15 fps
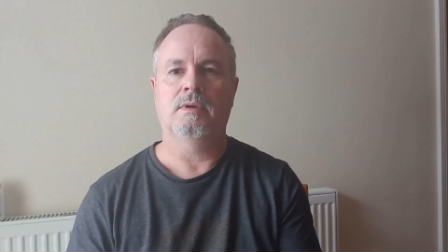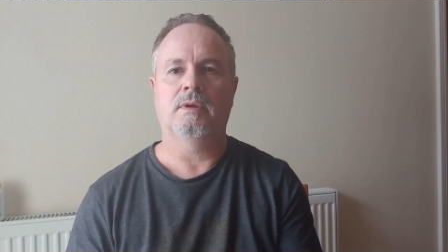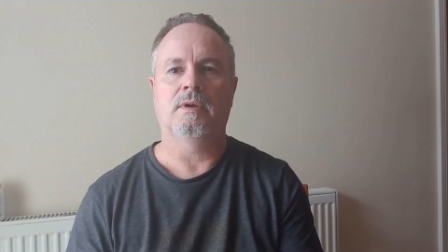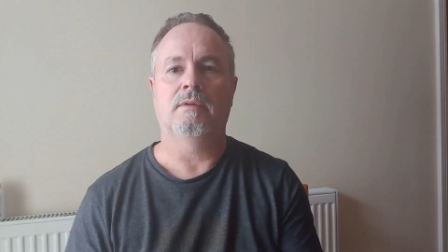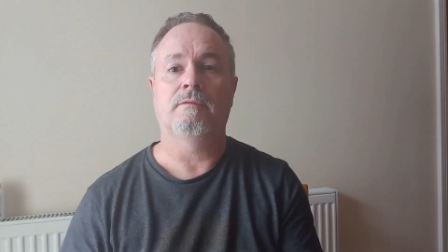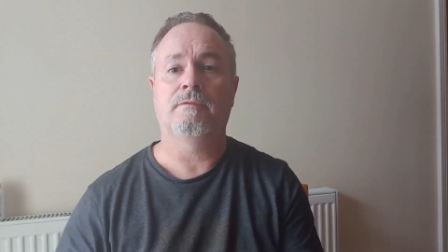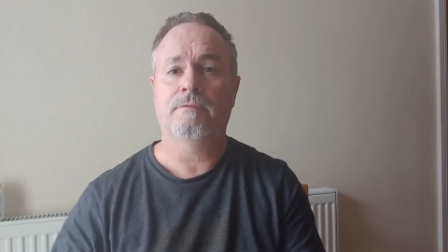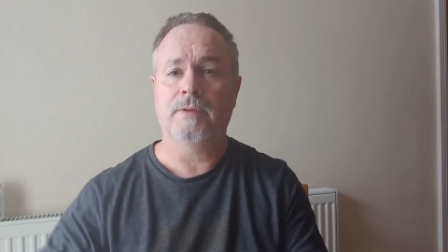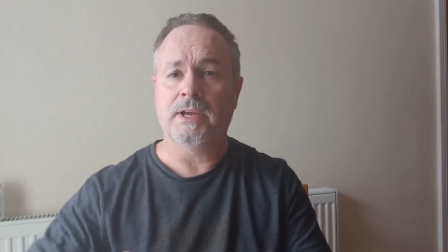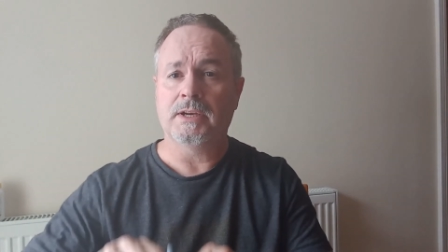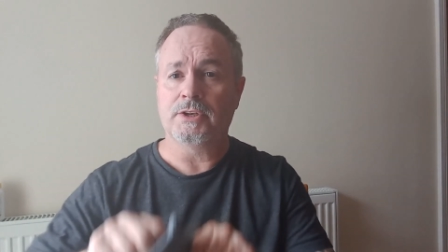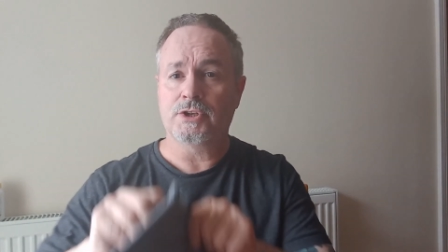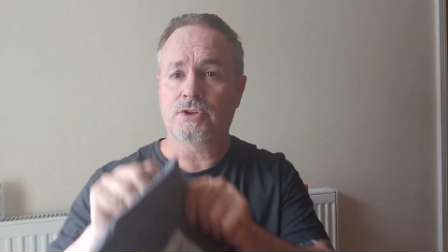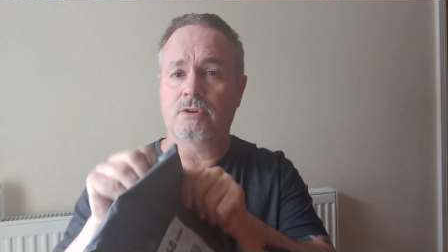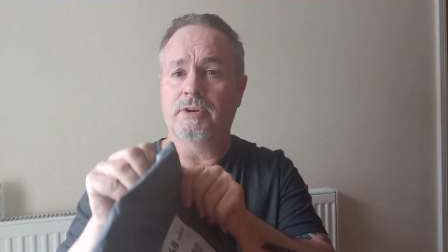I'm fairly
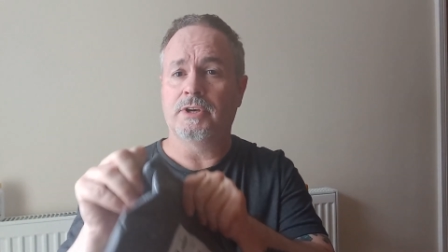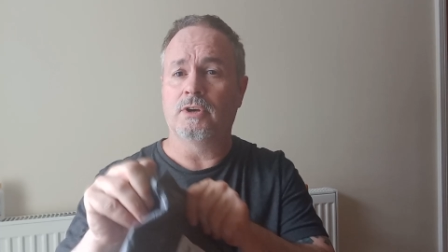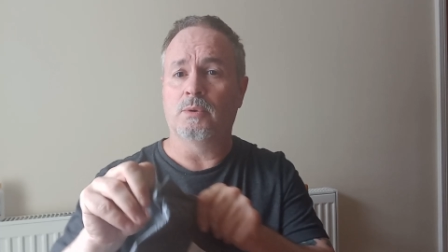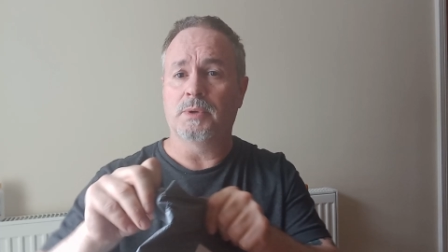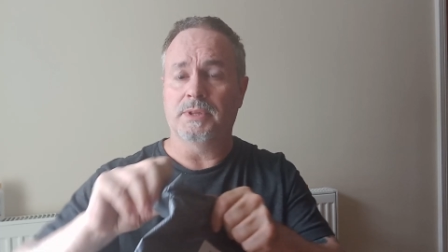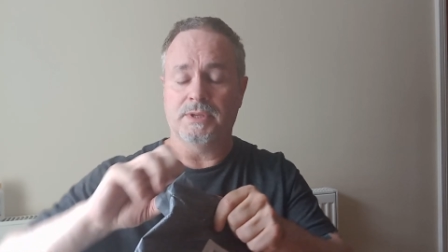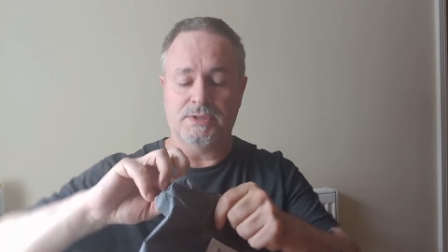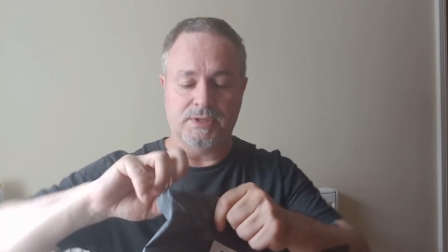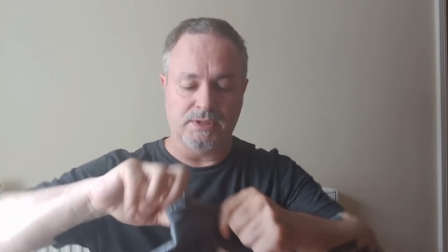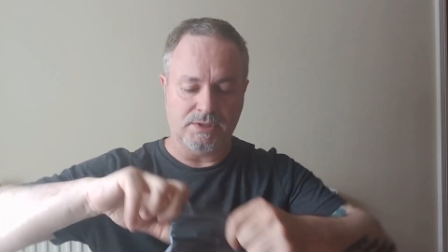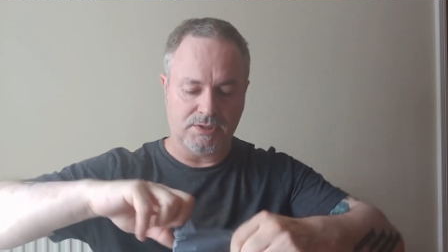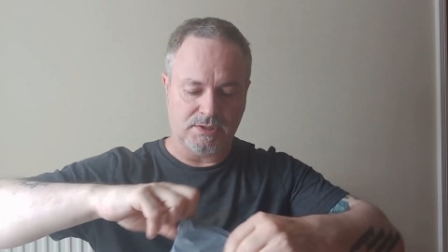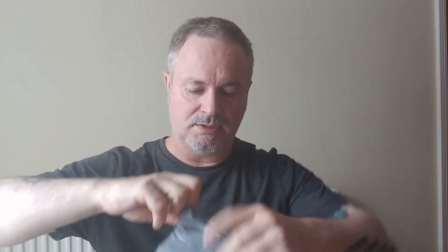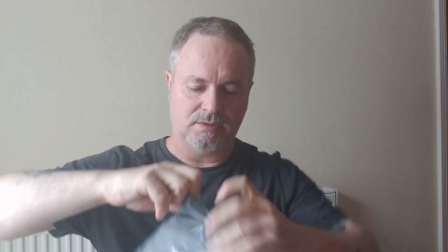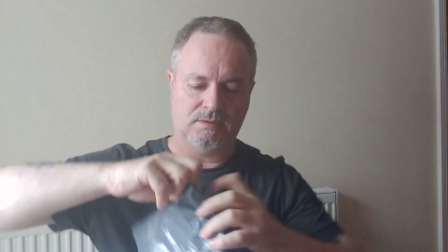sure I know what this
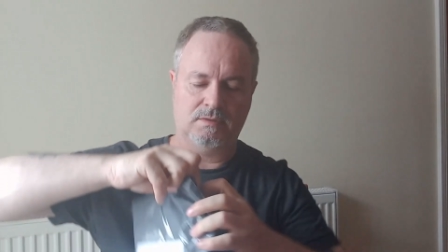is.